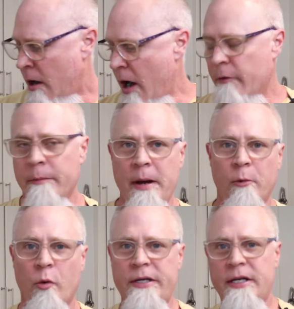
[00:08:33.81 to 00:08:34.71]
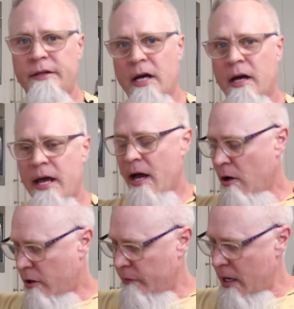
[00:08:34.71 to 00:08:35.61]
All right, remember we did the
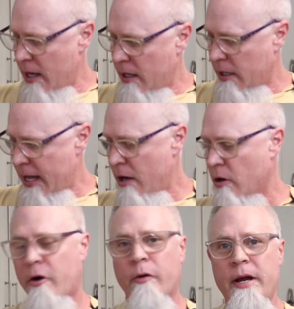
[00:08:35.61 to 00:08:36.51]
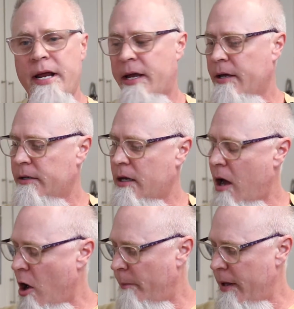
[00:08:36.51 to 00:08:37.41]
Elk, uh, Elk Creek
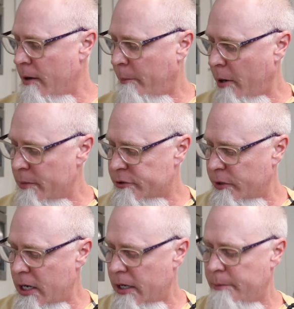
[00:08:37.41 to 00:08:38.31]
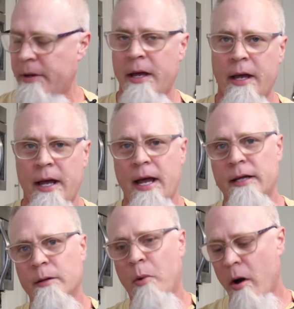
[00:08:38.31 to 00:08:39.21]
all-purpose rub
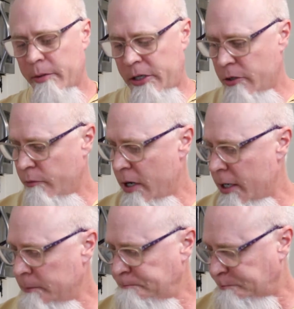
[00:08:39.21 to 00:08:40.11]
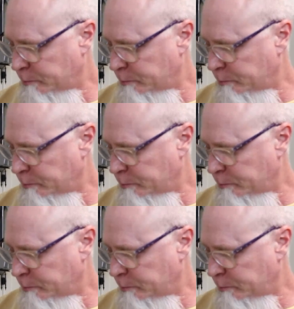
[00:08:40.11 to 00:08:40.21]
and the barbecue rub.